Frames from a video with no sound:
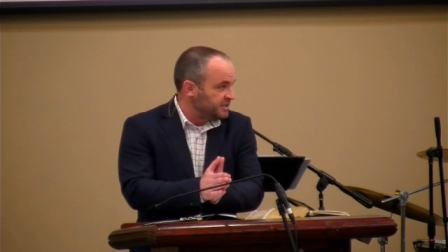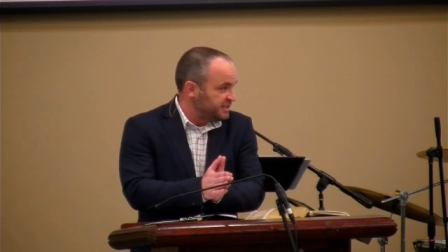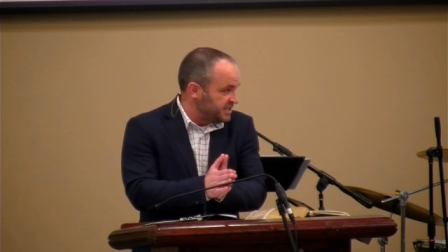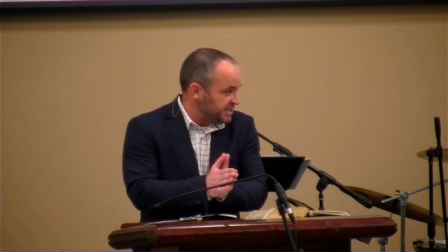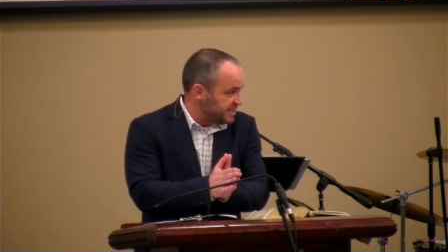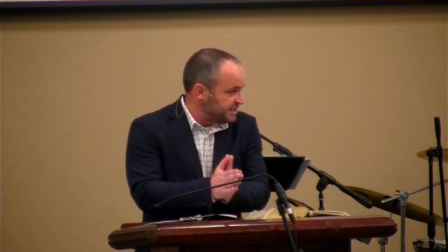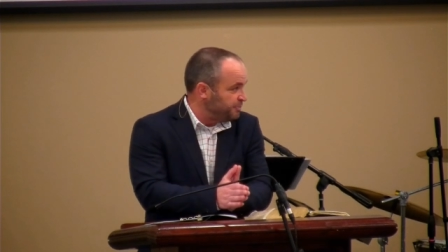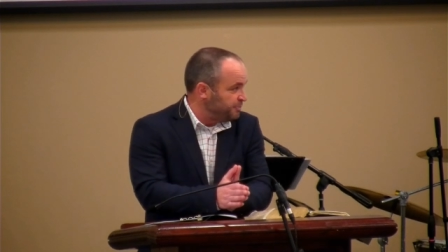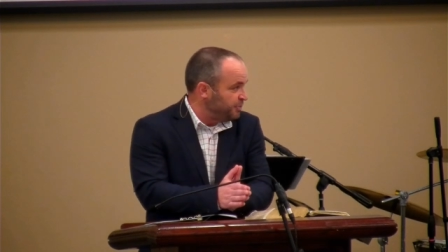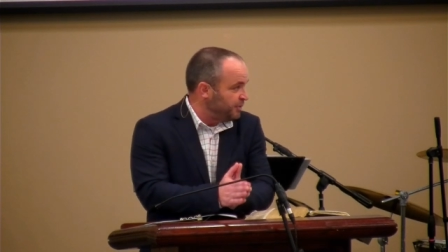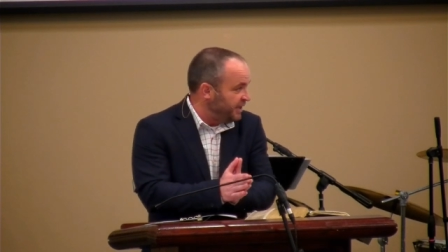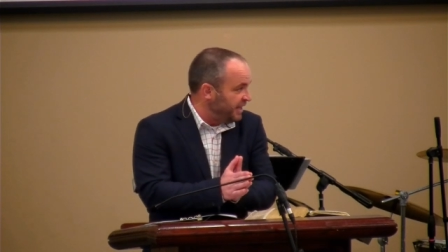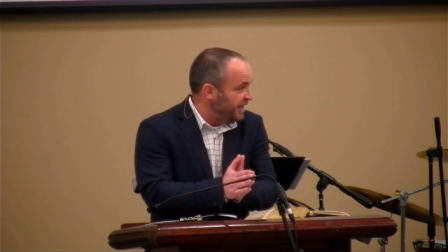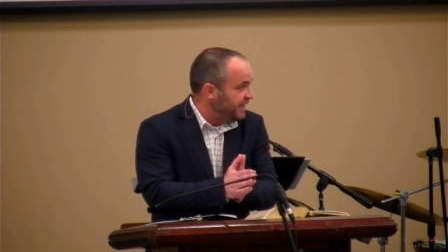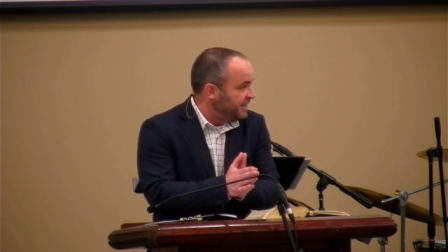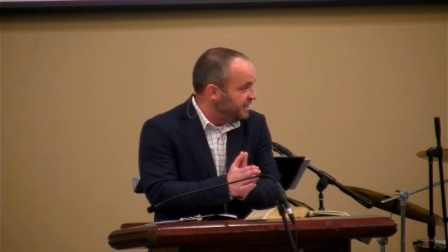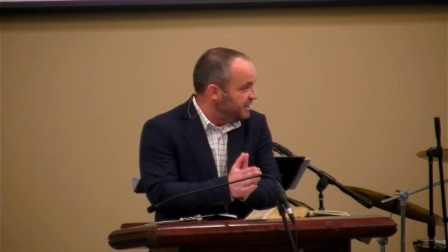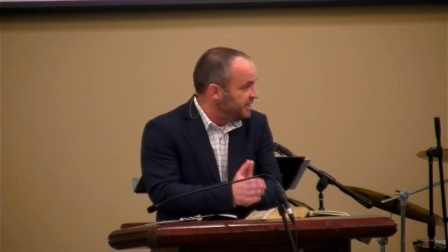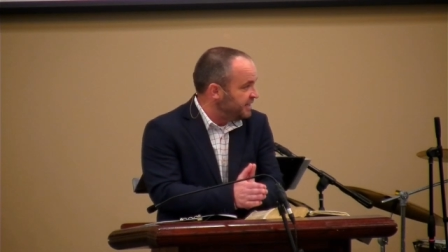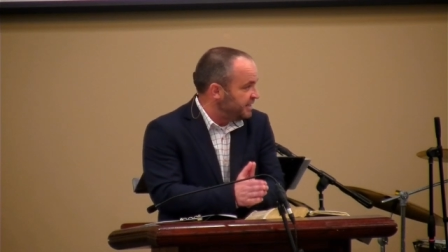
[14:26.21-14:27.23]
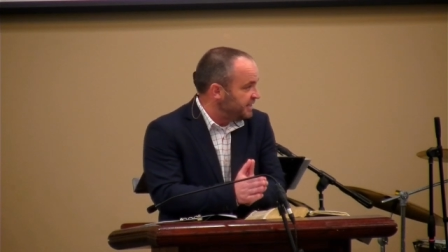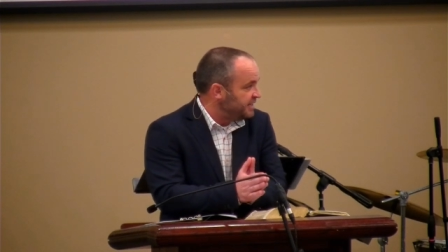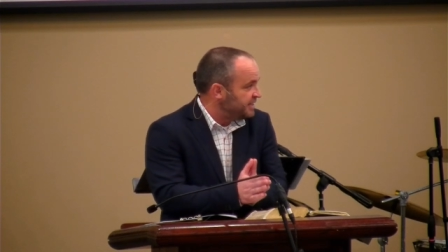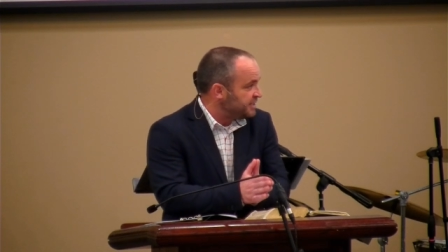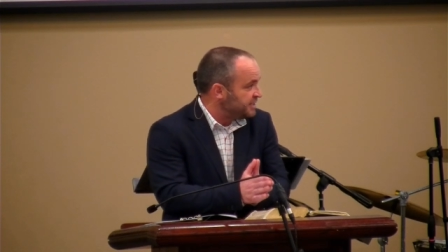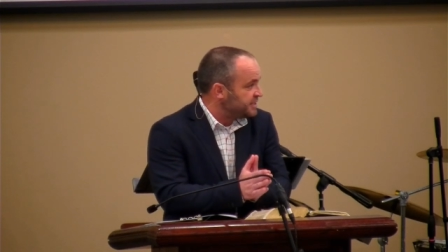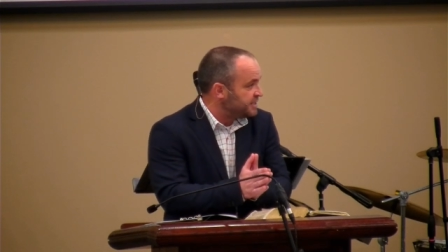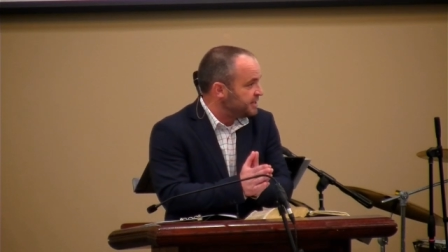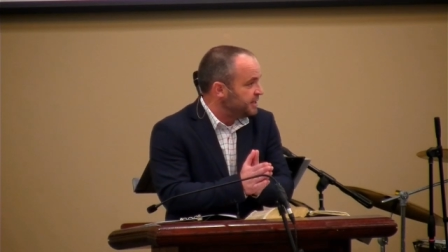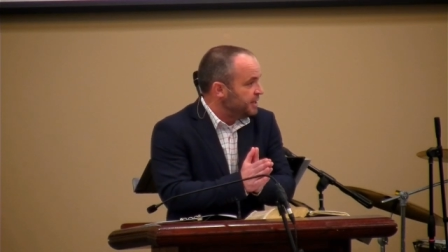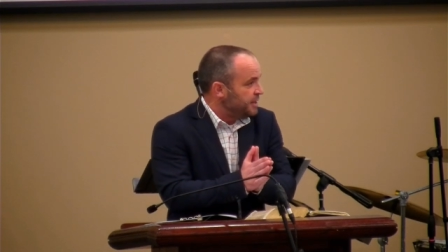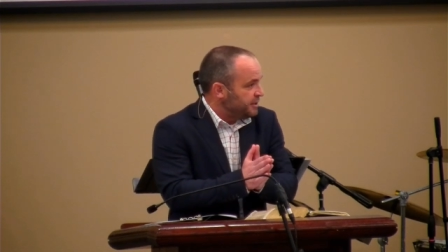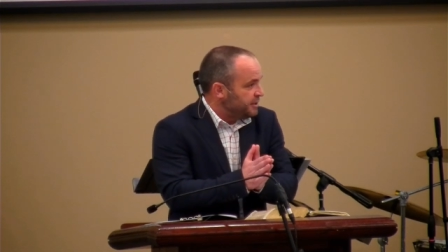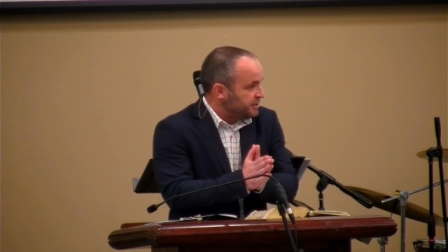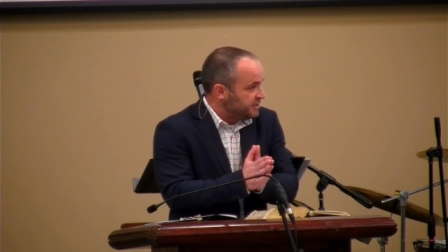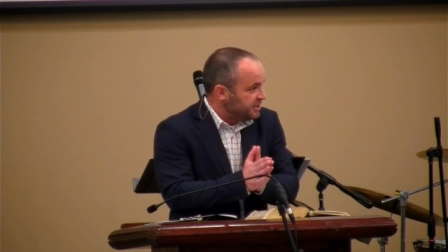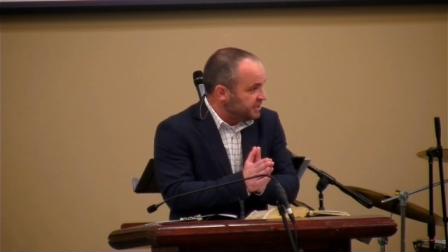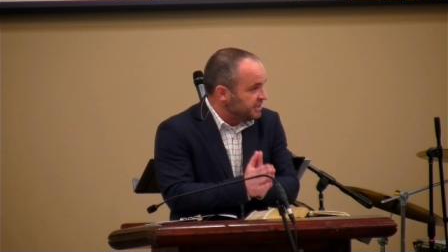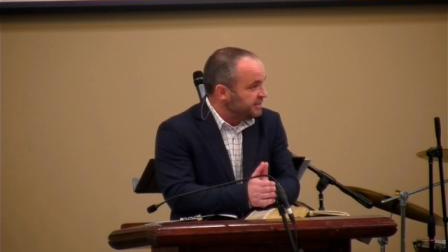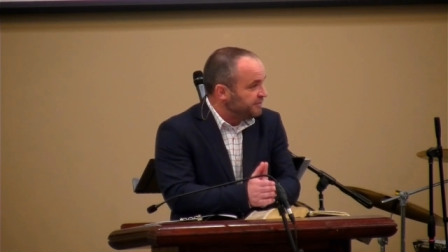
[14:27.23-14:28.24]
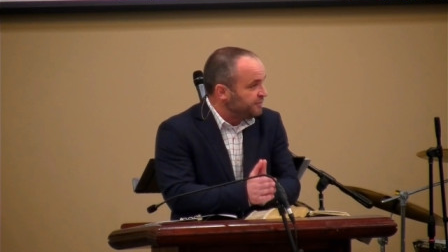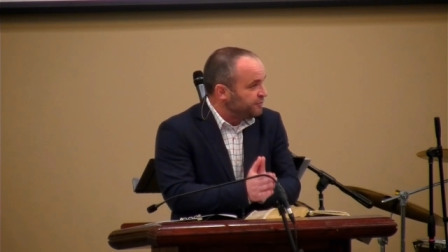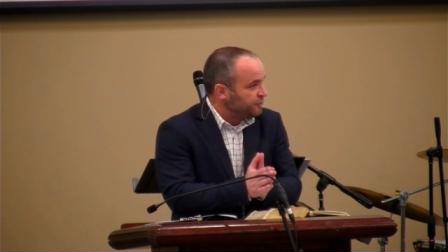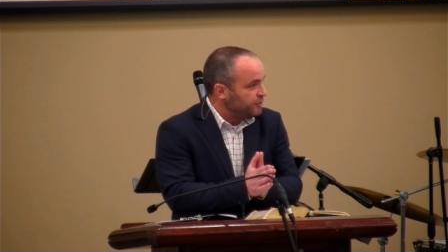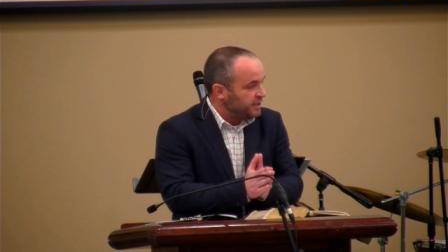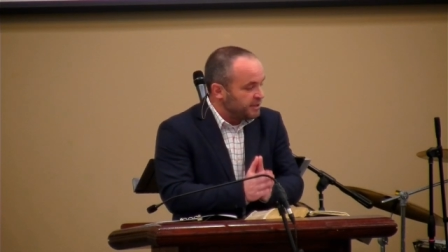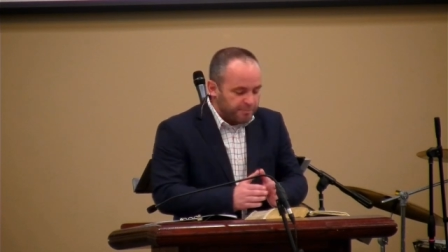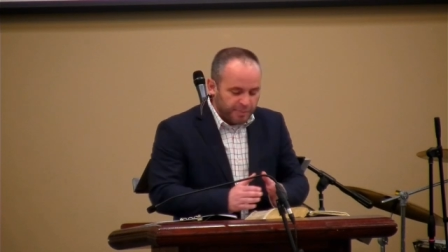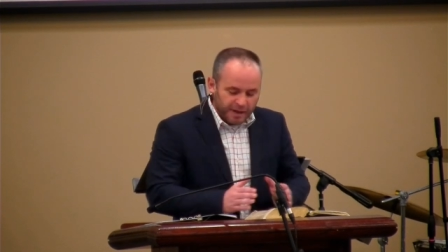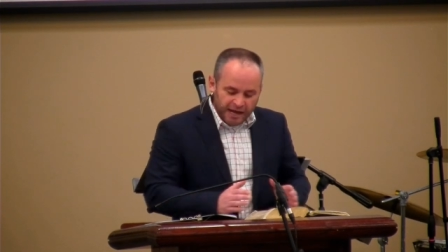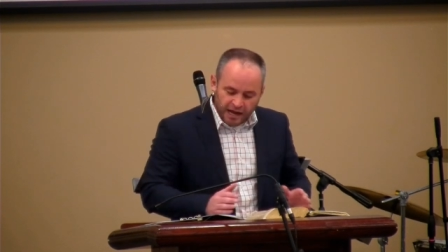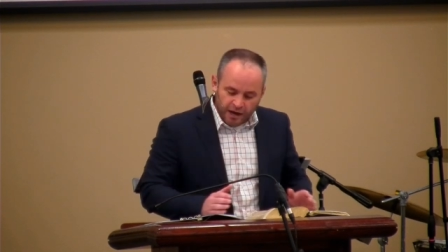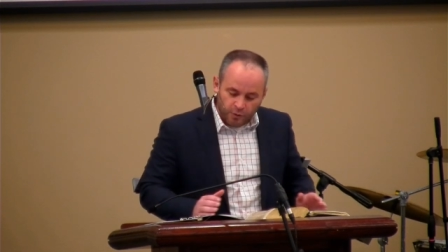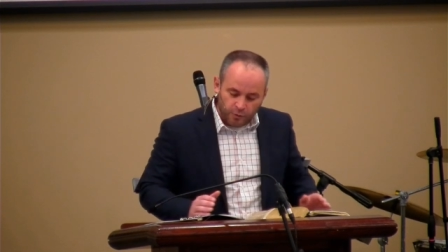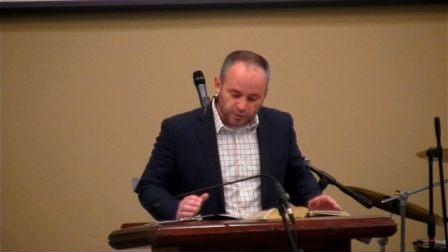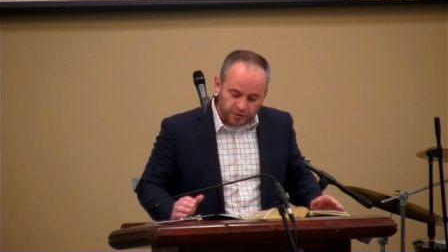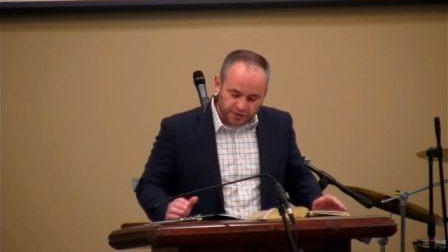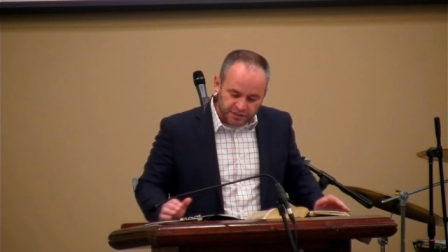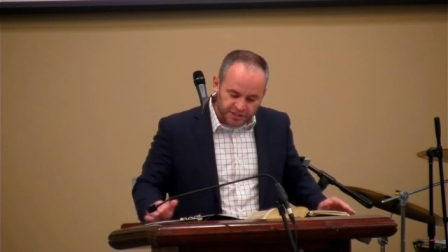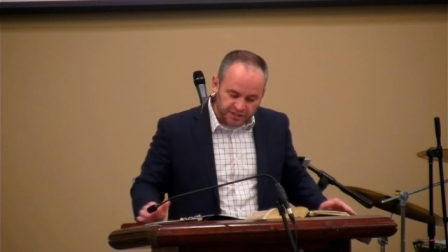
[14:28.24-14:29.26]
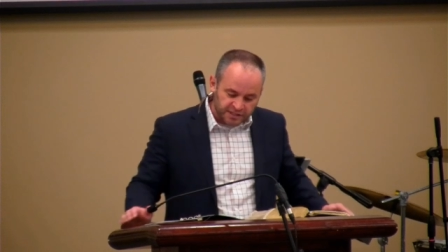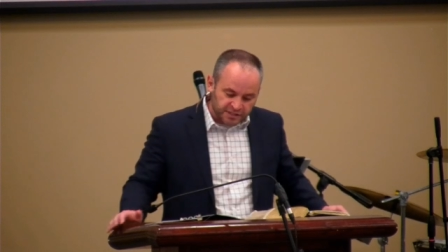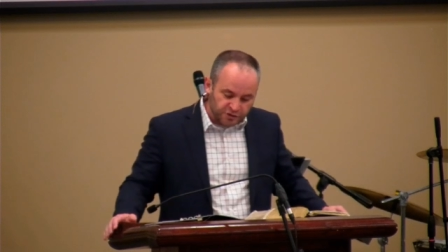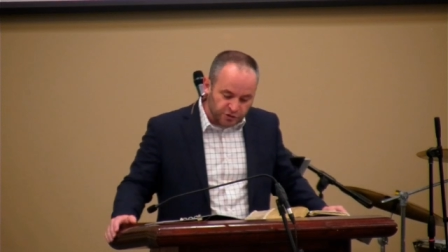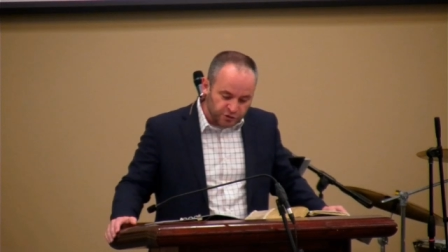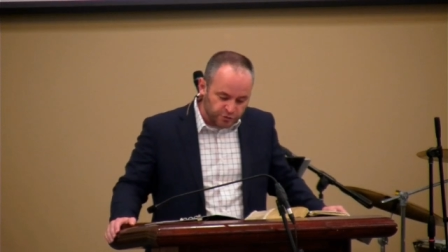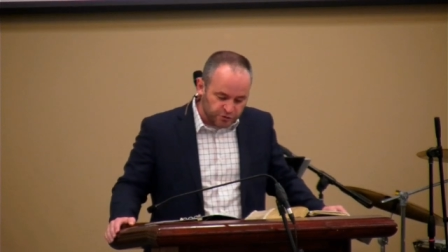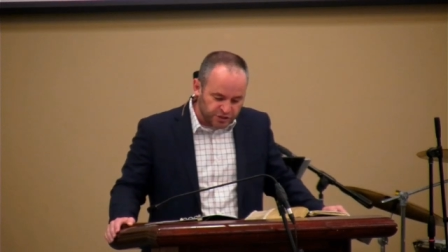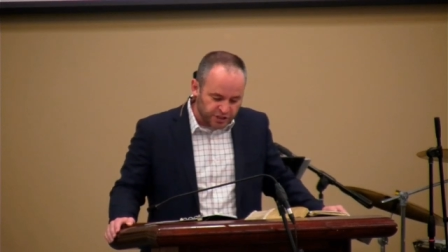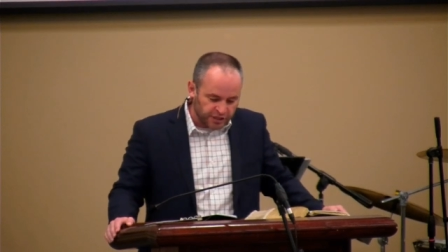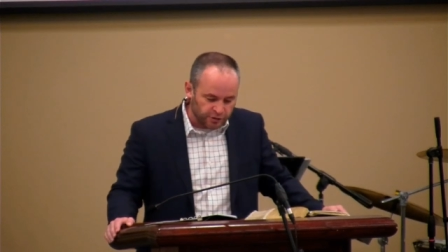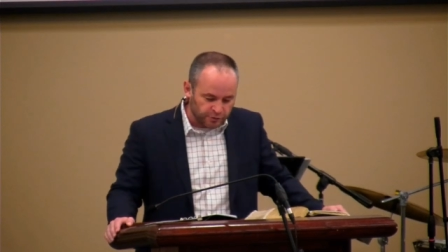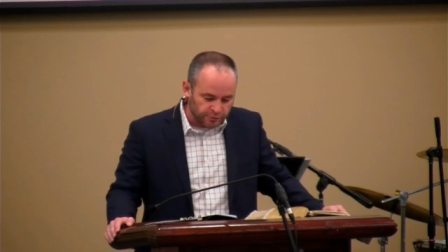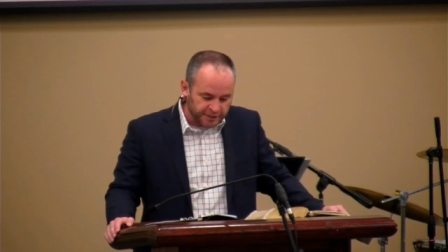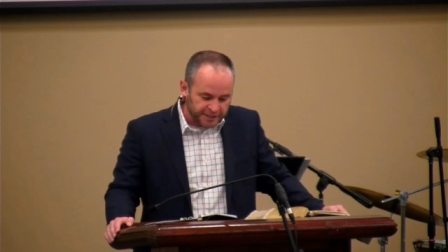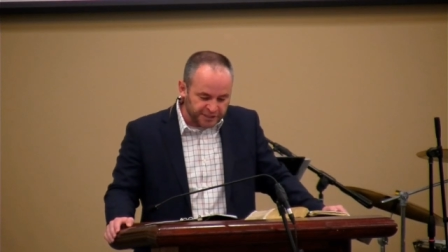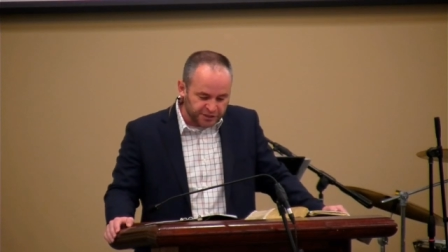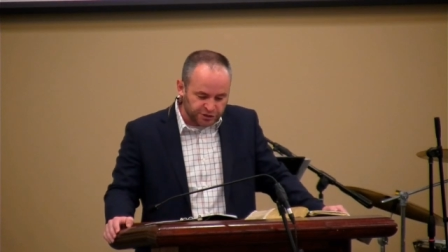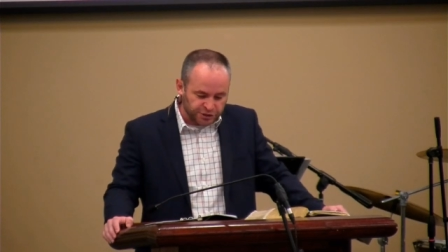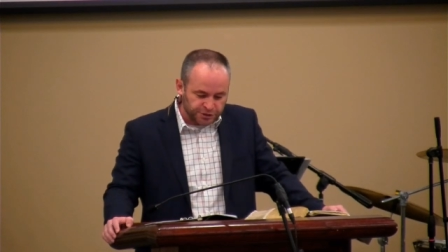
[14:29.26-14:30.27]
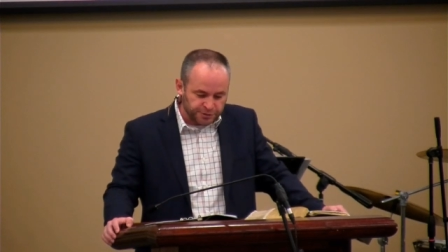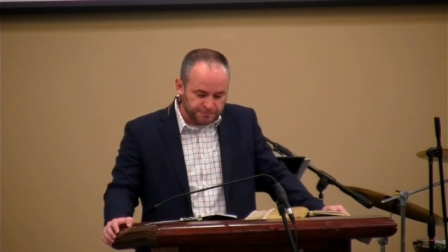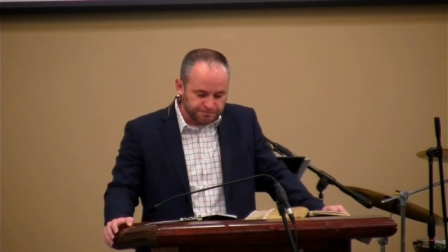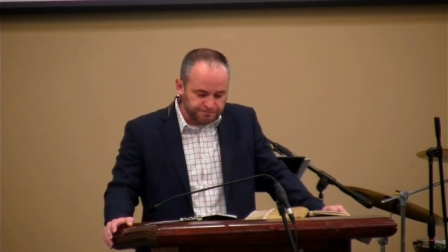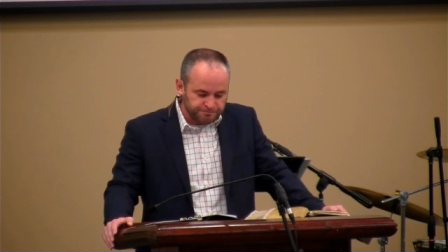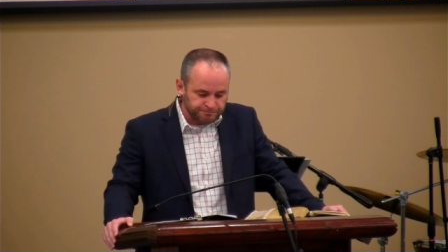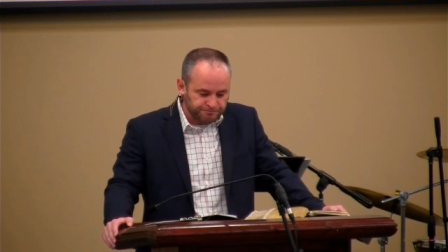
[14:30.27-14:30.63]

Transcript: displaying his delivering power to the new generation.